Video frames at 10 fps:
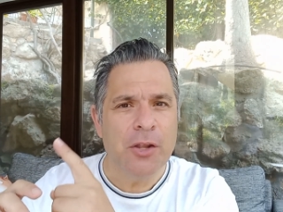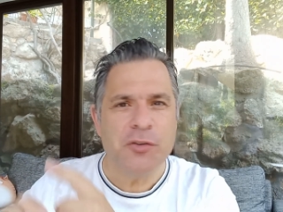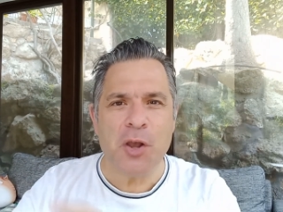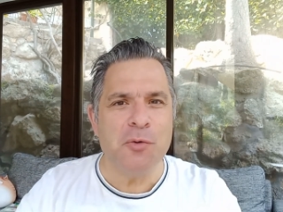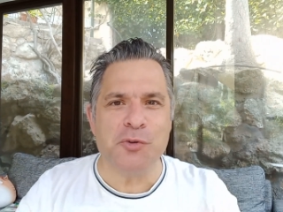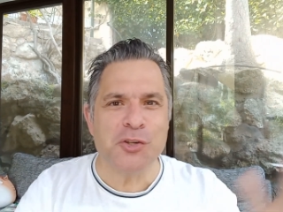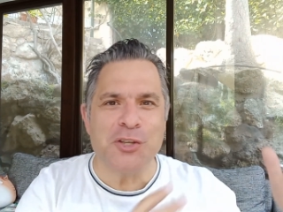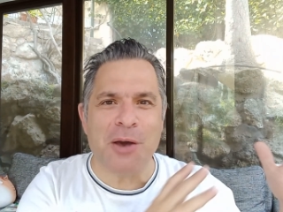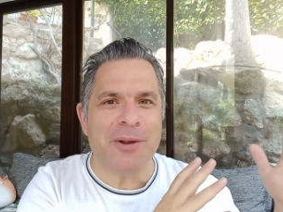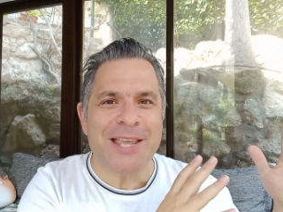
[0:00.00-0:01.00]
don't just
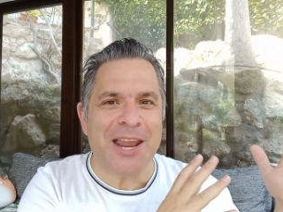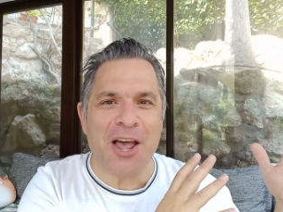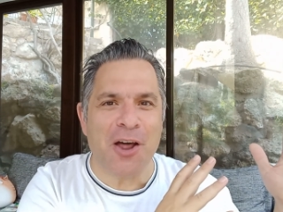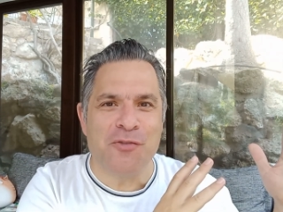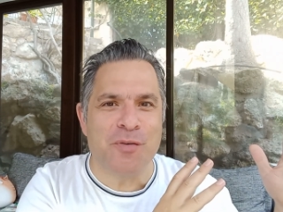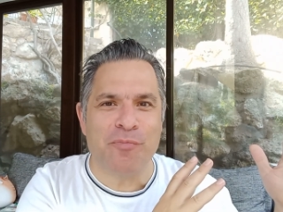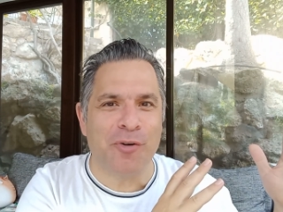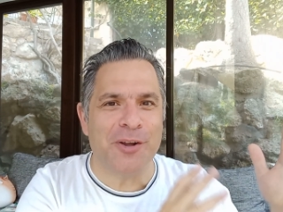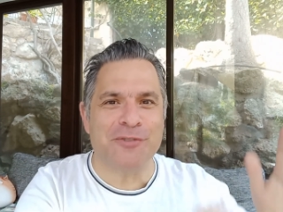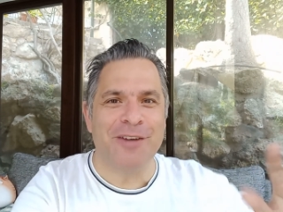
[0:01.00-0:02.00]
go and get 100
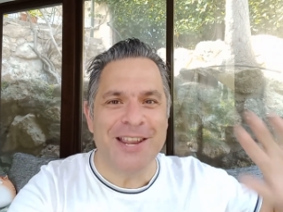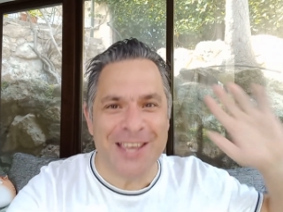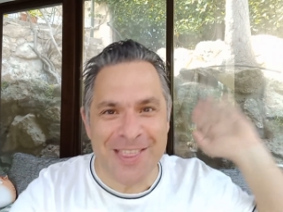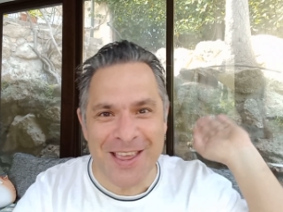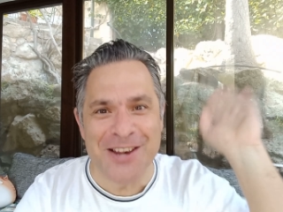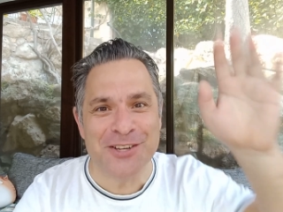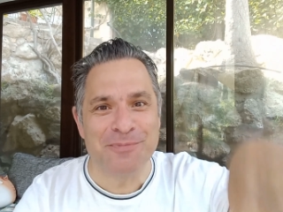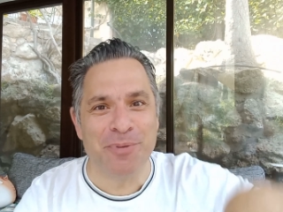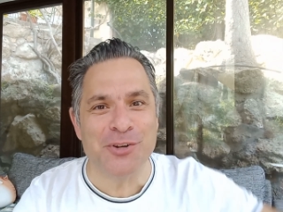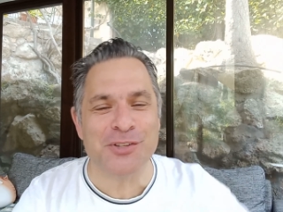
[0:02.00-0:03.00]
products ready and then
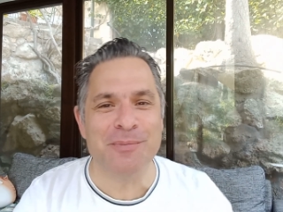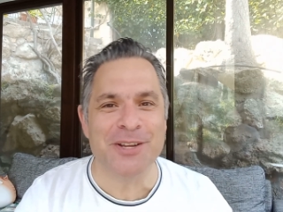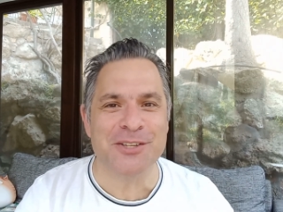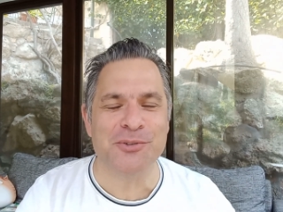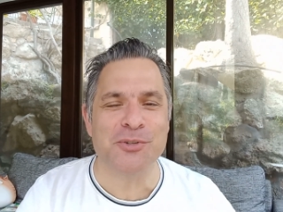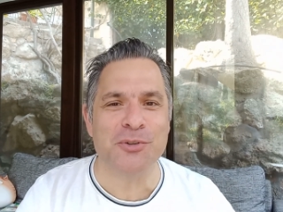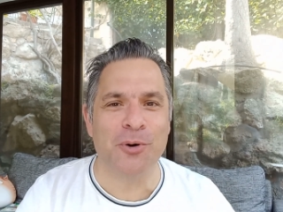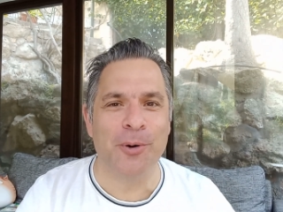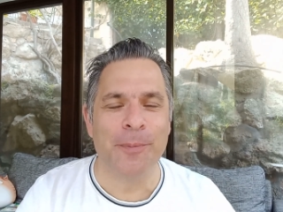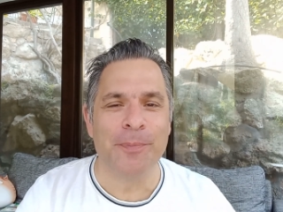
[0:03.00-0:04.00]
just push them into your
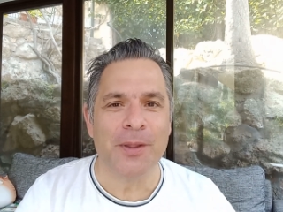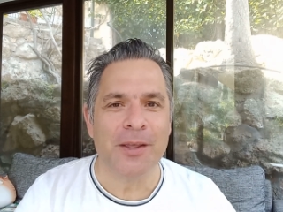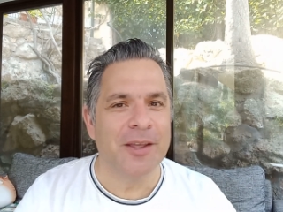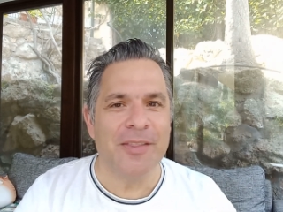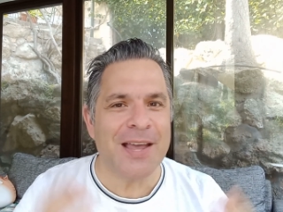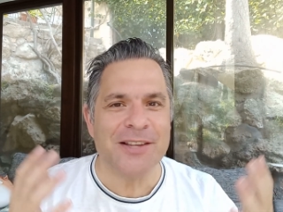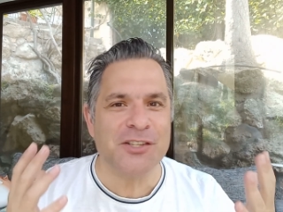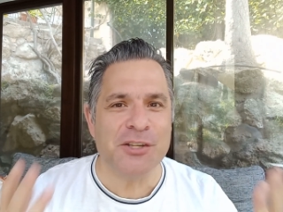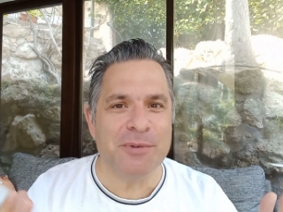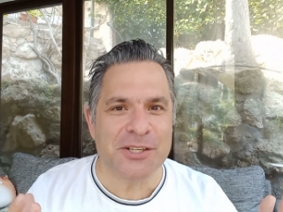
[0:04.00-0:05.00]
store. That's
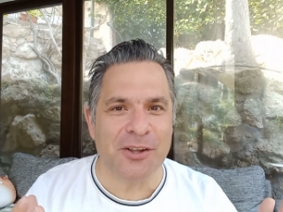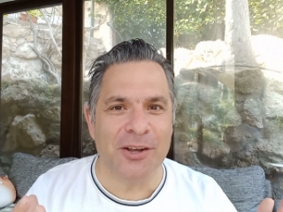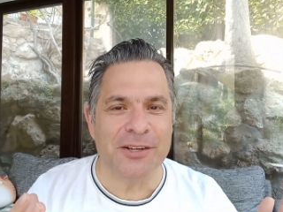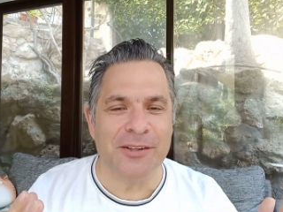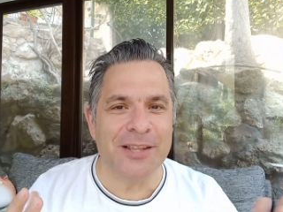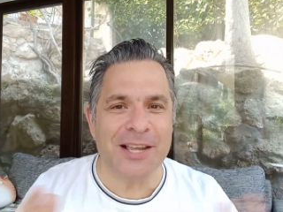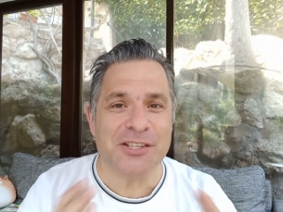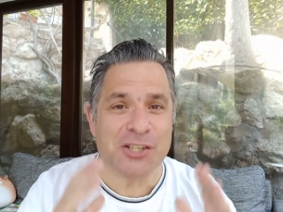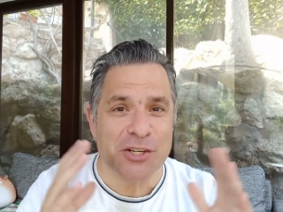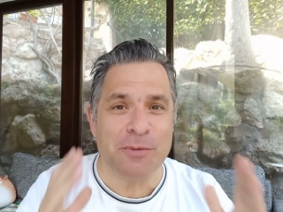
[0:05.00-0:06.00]
suicide. That's
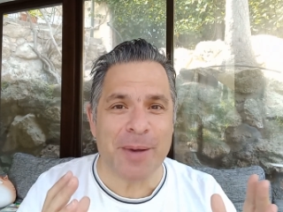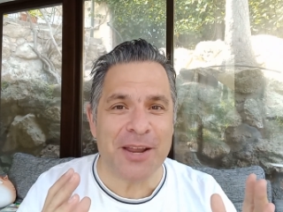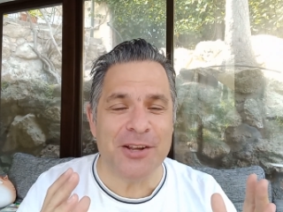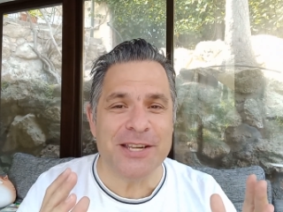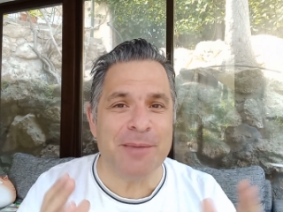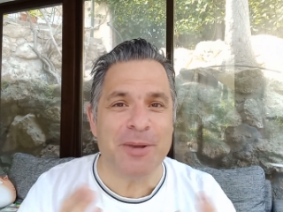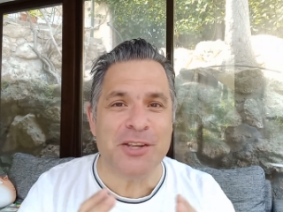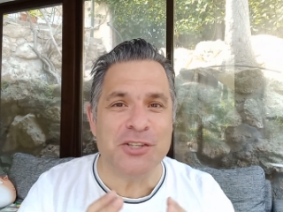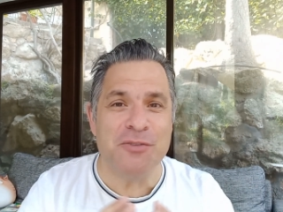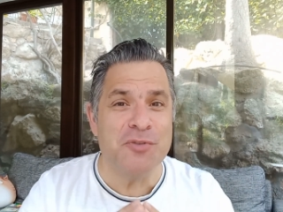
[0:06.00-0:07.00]
such a bad idea
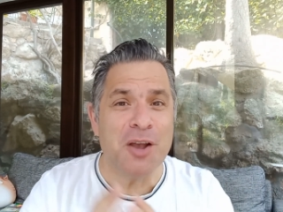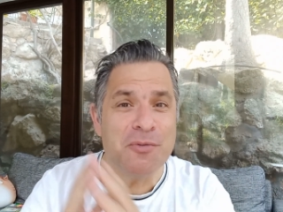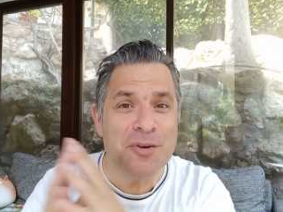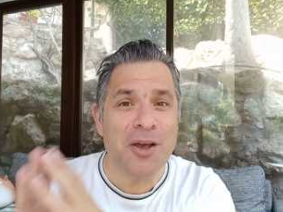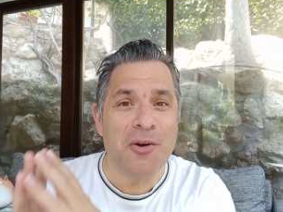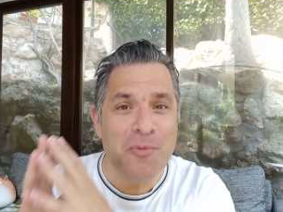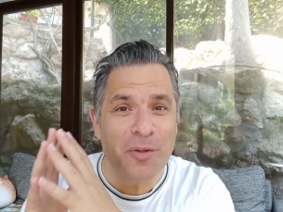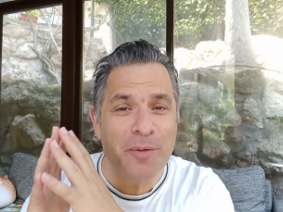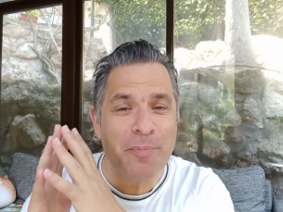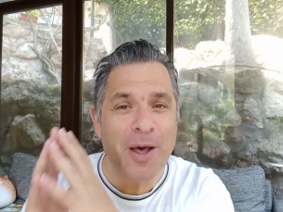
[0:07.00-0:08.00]
because you don't know what
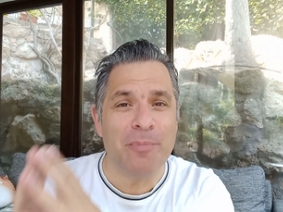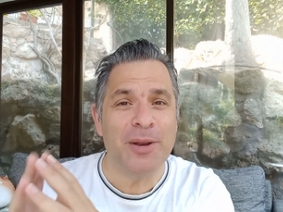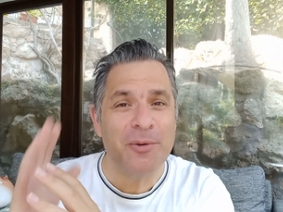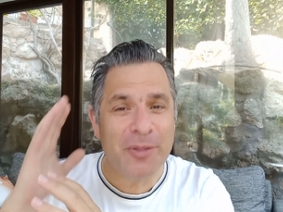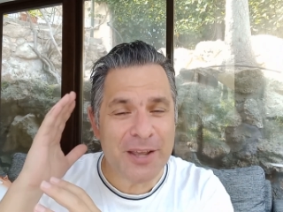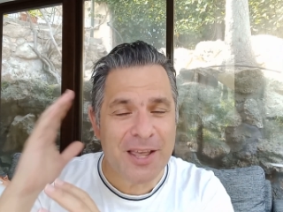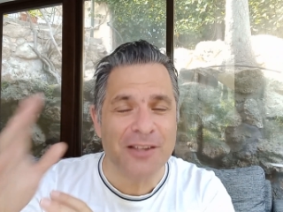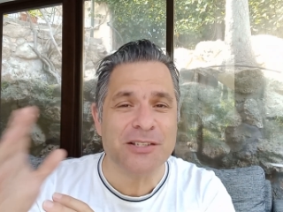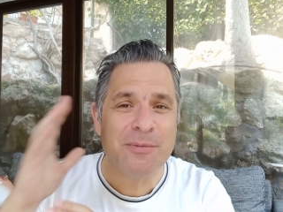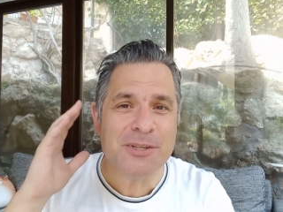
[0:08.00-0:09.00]
the public, what the
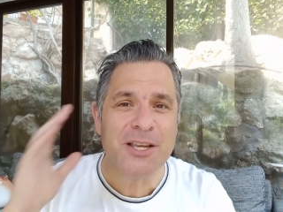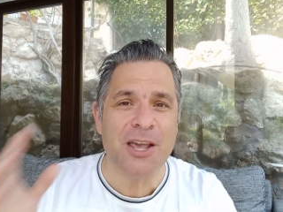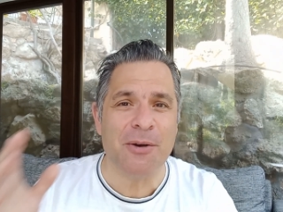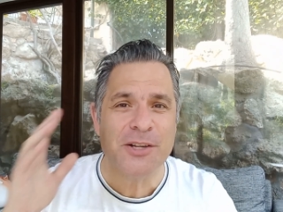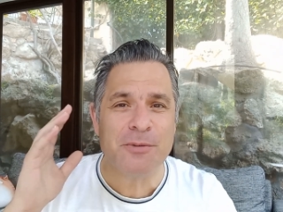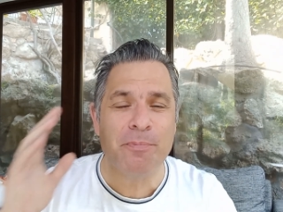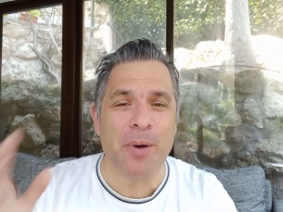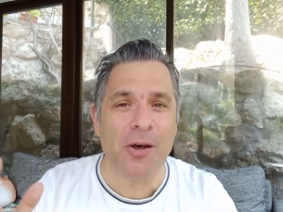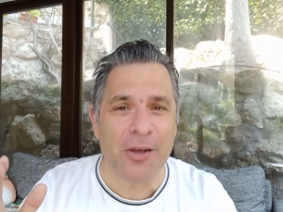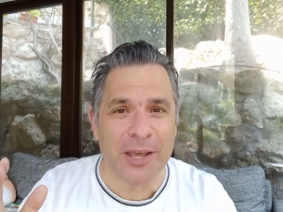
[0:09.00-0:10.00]
customers are going to
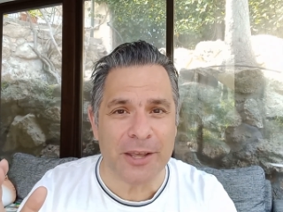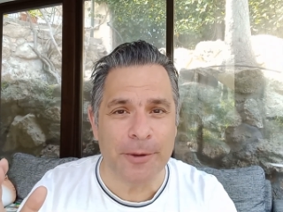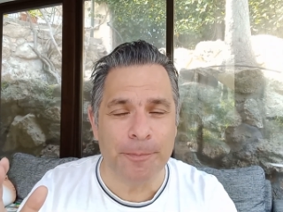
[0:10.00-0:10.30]
buy.